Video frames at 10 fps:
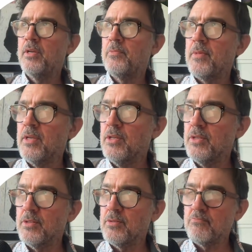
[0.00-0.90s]

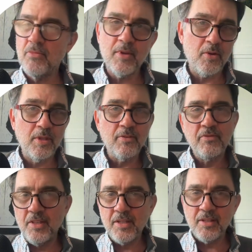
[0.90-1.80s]
is not only
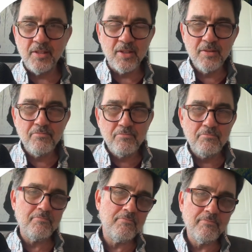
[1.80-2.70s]
convenient
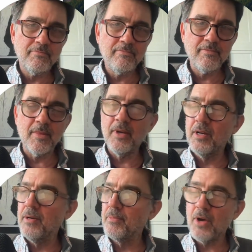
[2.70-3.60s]

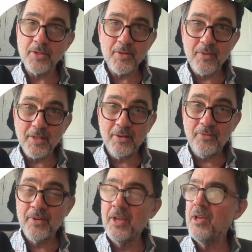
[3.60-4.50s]
and cost
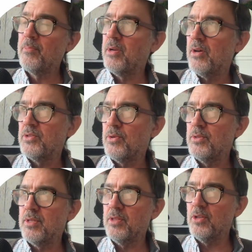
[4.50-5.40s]
effective, but it also
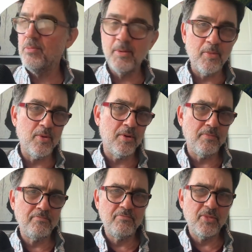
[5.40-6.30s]
is a little bit more
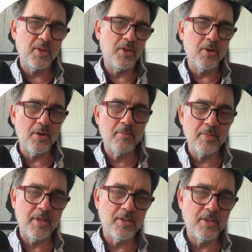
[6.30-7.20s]
secure
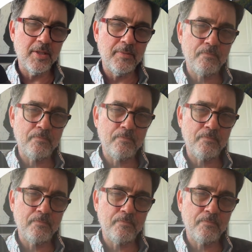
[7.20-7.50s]
potentially.